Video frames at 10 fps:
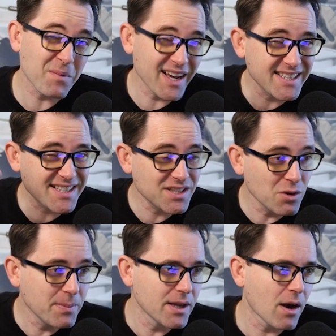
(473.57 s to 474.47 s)
might
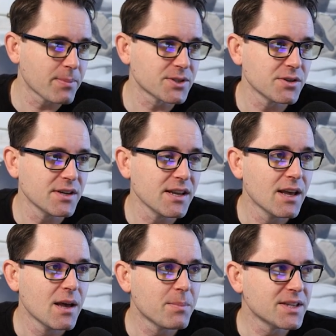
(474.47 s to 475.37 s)
still be an opportunity,
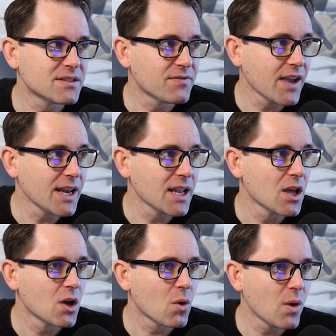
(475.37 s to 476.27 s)
but it's fading
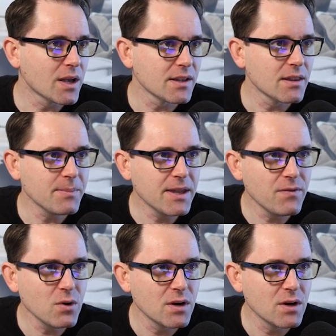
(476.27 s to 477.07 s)
quickly. Let me give you